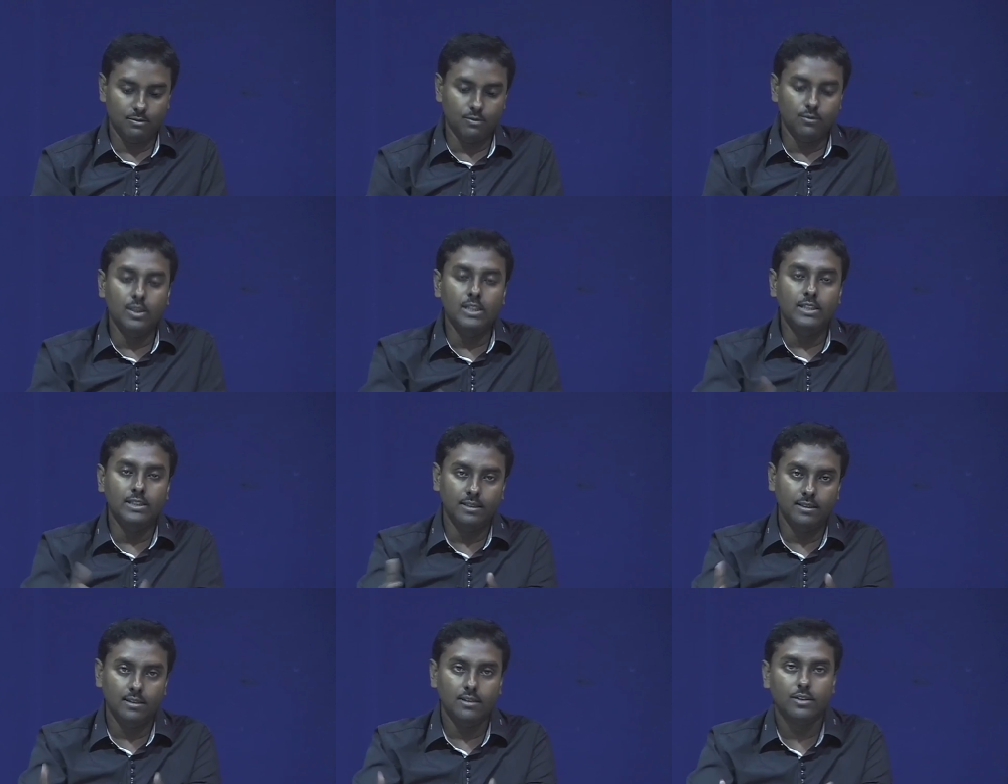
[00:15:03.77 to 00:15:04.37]
We will
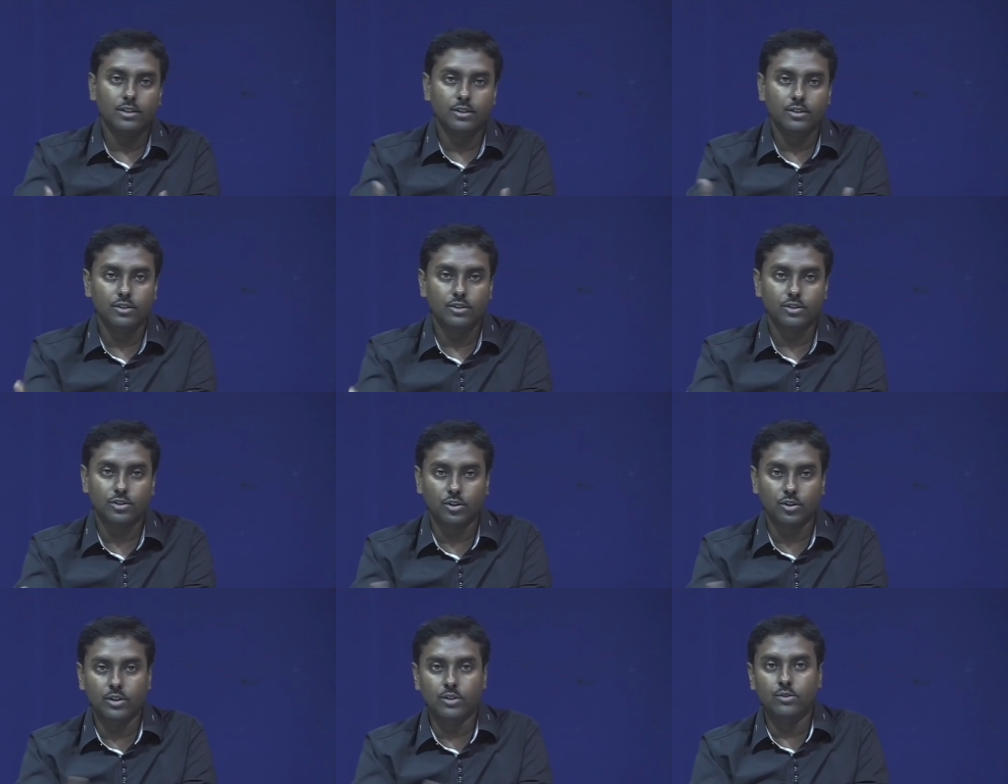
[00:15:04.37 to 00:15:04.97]

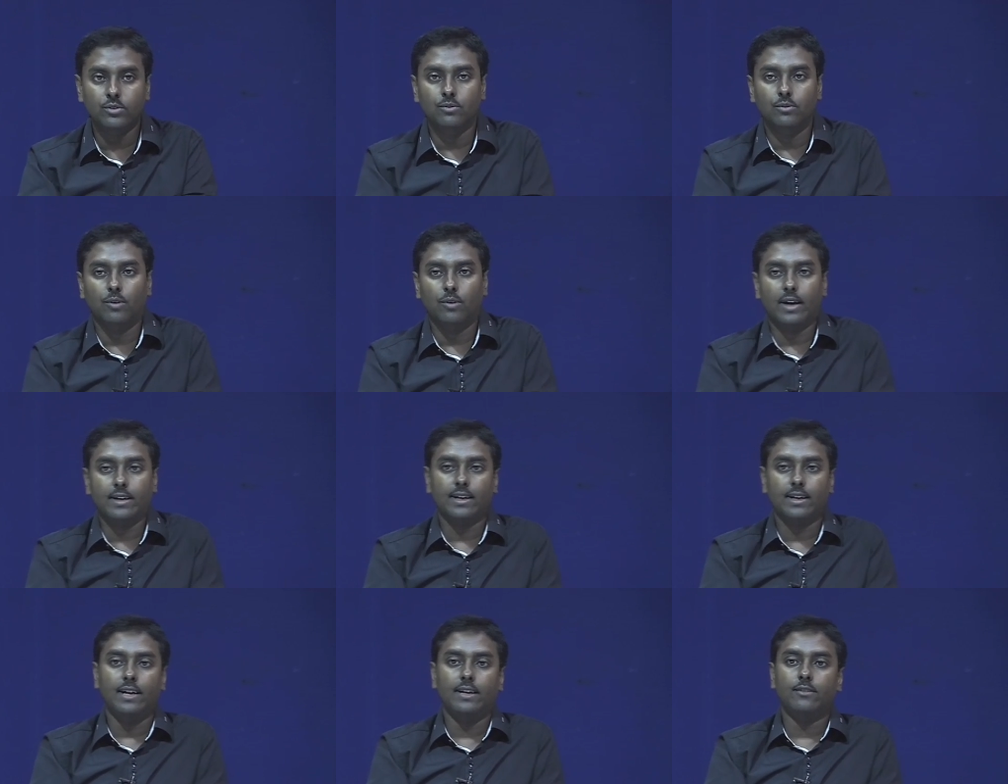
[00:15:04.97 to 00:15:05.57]
show you
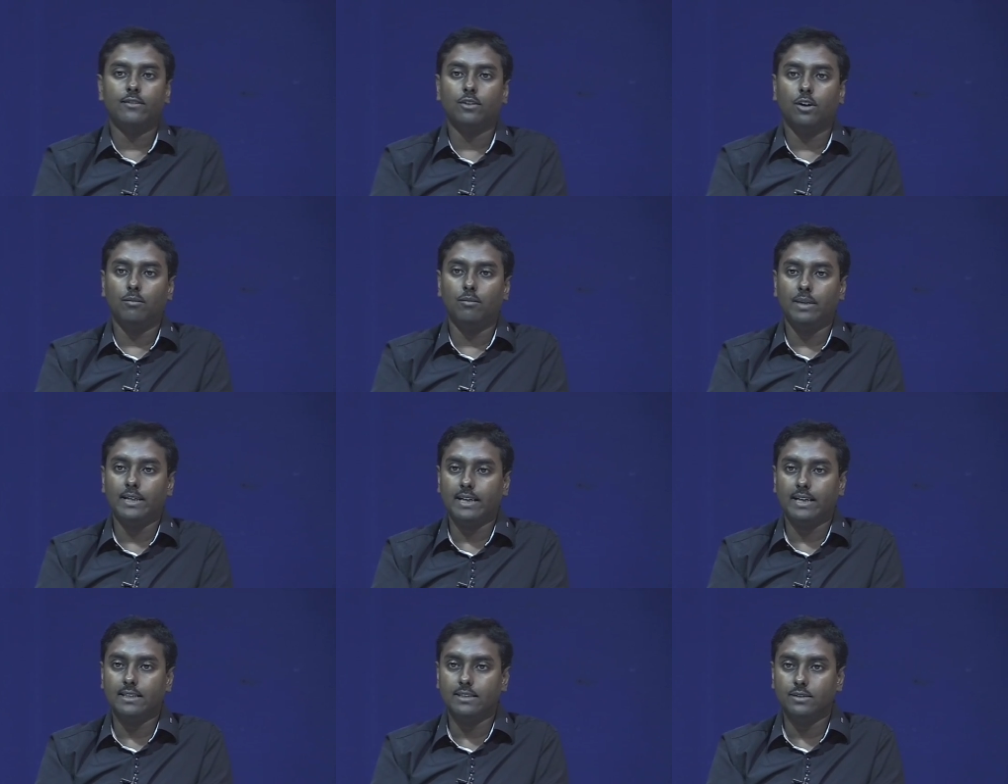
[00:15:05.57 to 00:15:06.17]
what kind of
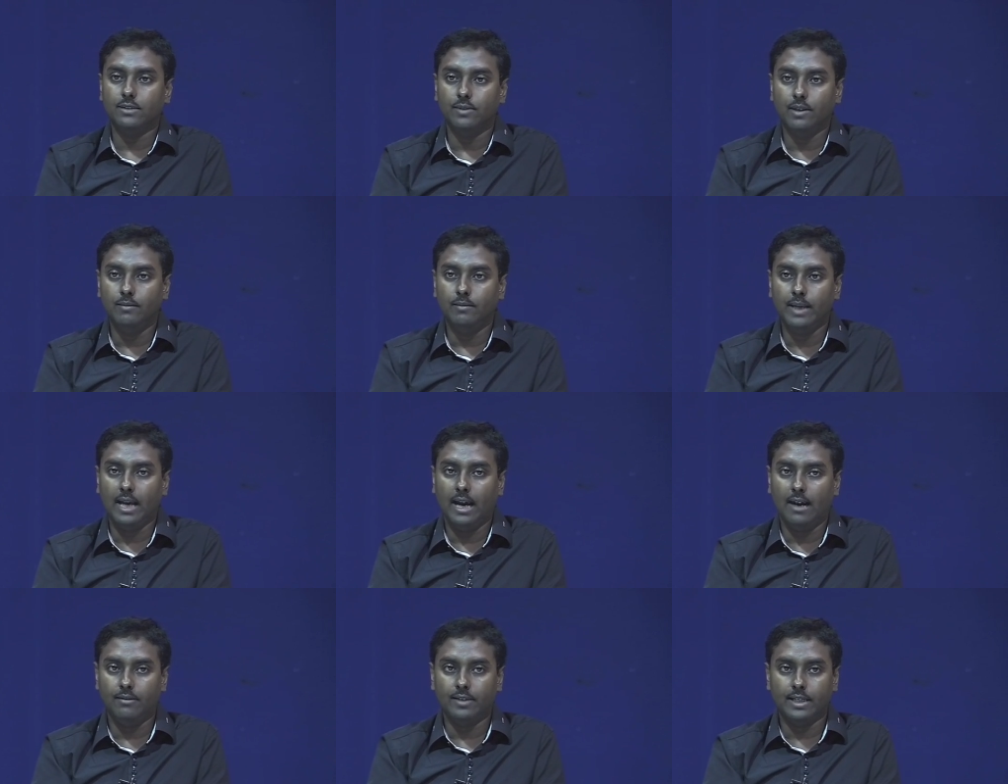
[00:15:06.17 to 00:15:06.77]
complication we will be
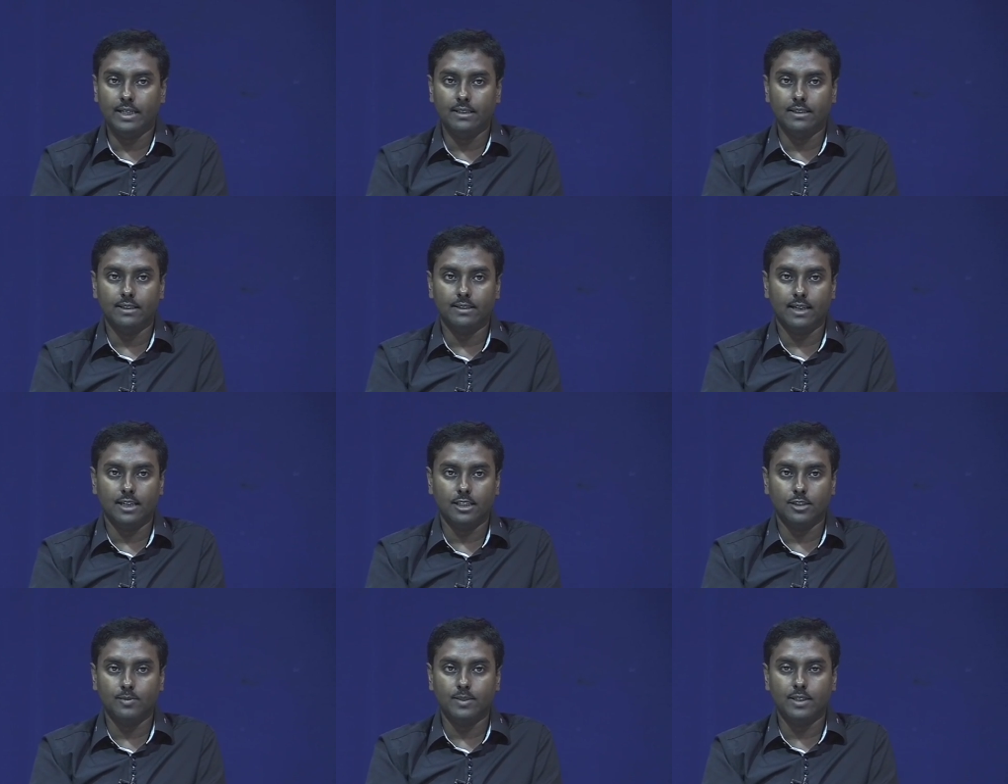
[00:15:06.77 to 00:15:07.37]
having in the
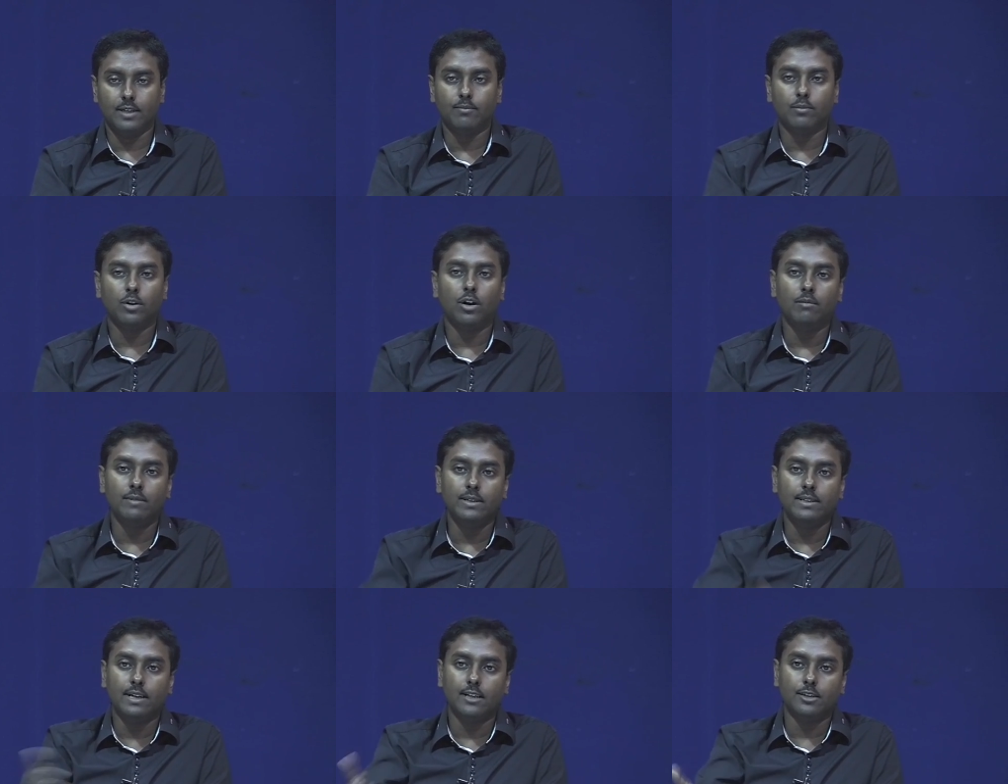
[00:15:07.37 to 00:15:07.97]
transmitter.
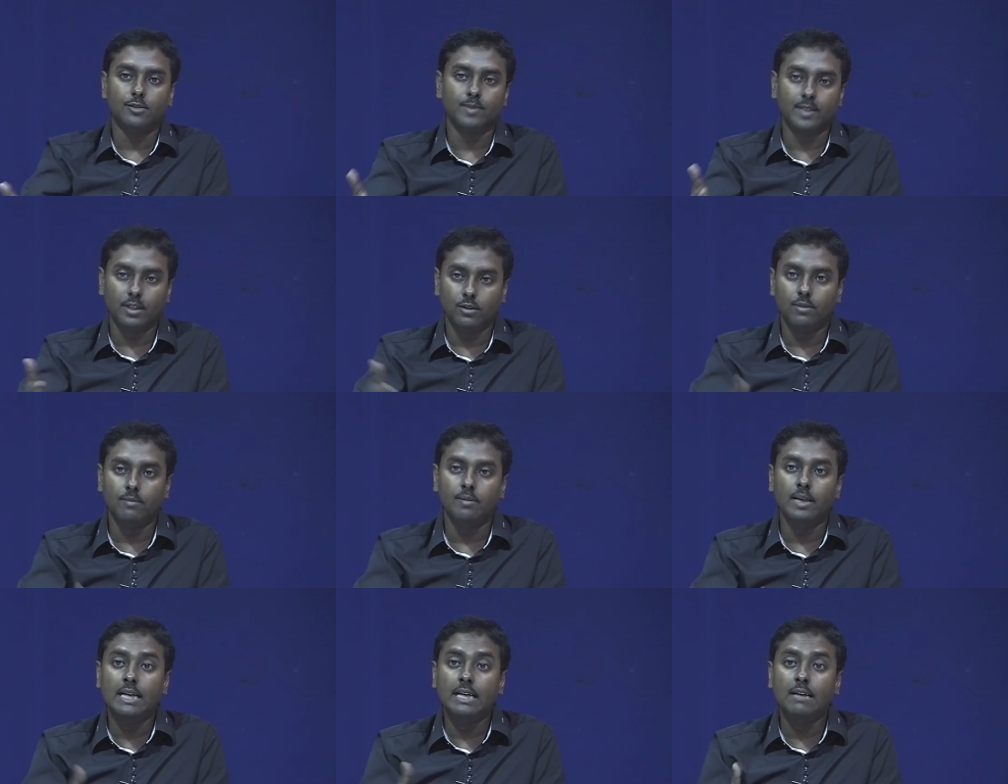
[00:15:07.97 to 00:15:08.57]
Probably transmitter will
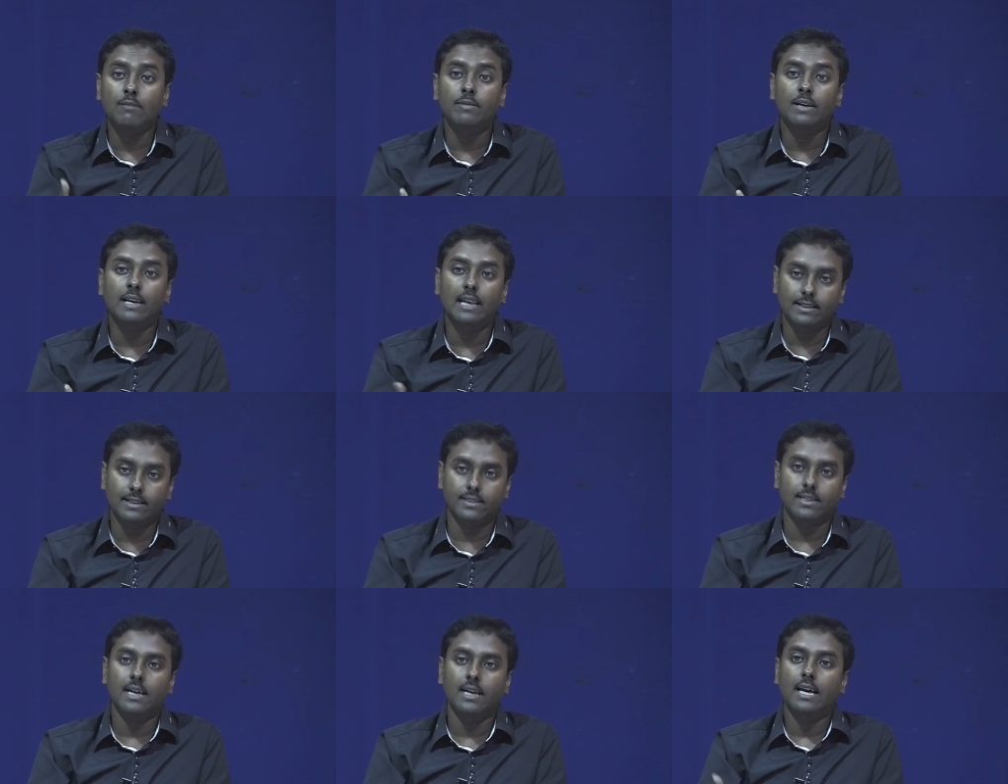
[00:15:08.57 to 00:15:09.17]
be little
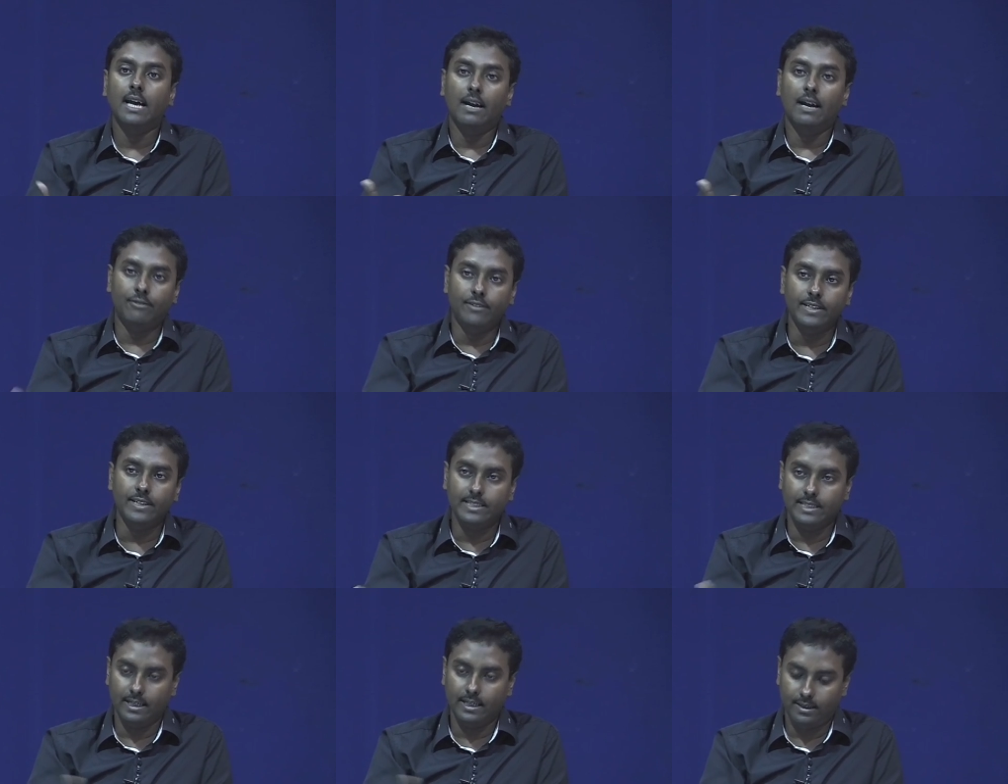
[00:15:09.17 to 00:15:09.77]
less
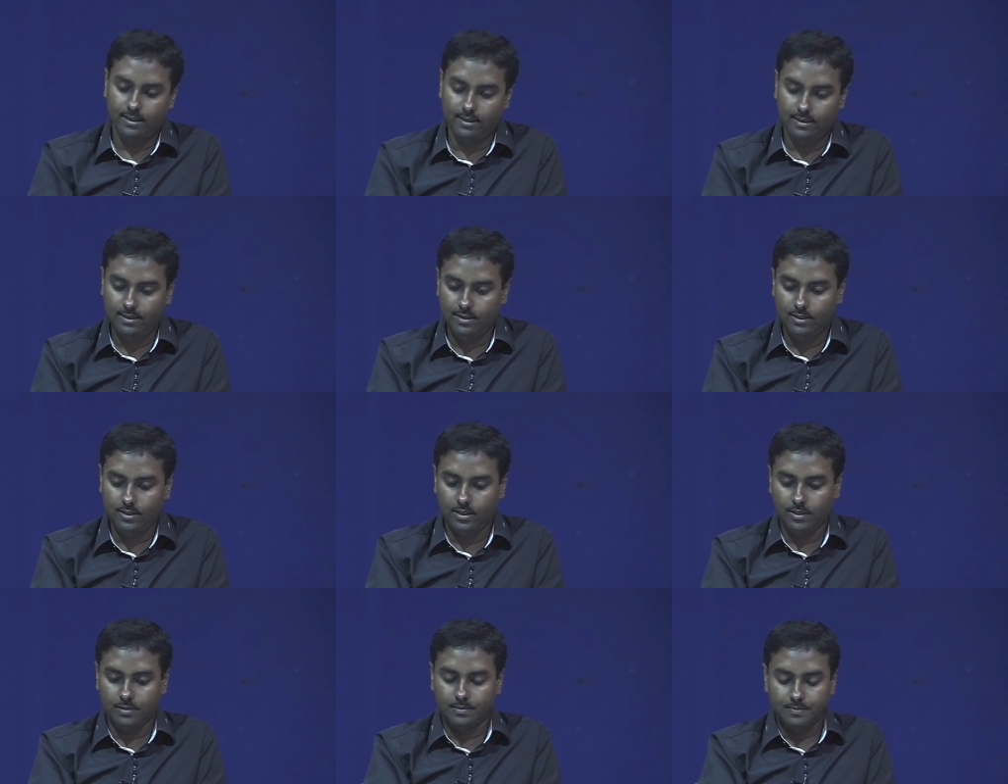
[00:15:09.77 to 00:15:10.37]
efficient.
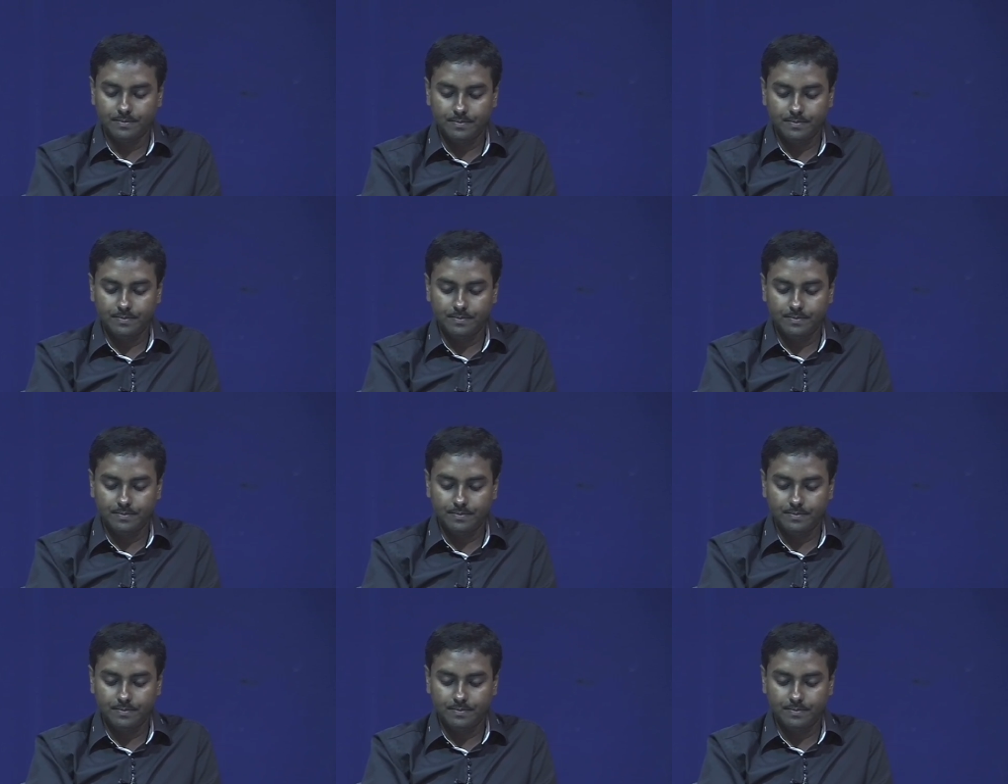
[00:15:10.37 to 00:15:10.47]
Okay.